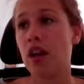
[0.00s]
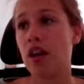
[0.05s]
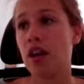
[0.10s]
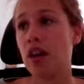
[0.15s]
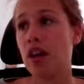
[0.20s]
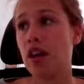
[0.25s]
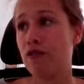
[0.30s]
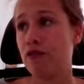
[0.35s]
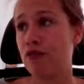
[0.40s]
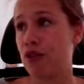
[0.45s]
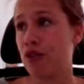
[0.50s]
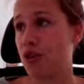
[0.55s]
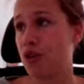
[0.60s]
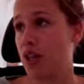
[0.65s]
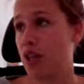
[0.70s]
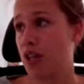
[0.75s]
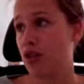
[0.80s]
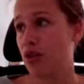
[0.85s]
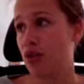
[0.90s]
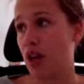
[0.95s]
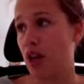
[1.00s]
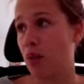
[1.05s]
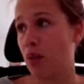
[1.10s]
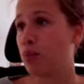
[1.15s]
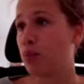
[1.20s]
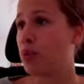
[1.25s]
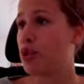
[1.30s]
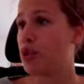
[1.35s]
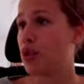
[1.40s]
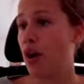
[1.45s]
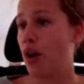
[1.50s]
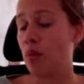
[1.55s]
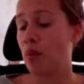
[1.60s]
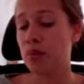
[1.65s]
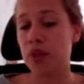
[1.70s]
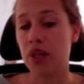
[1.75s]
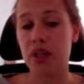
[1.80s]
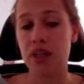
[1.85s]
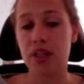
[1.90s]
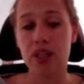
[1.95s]
if you need, you can push
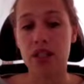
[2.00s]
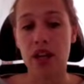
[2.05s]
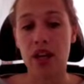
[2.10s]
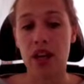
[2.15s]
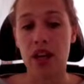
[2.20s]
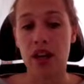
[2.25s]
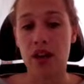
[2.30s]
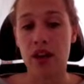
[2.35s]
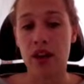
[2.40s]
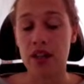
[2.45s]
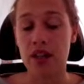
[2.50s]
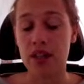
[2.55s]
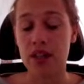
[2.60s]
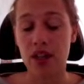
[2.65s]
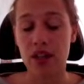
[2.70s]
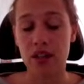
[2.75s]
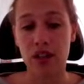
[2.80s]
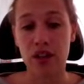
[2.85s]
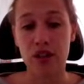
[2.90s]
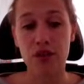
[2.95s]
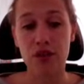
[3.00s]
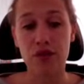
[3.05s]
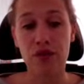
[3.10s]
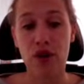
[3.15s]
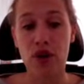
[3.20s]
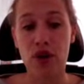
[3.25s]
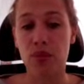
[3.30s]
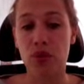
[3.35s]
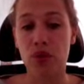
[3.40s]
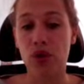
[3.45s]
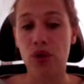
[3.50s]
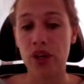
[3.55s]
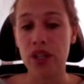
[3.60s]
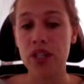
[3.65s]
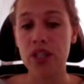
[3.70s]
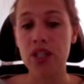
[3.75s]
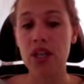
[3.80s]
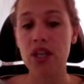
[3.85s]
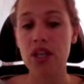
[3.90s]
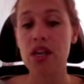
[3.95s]
updates and settings far more
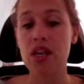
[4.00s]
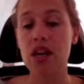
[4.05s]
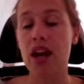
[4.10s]
easily,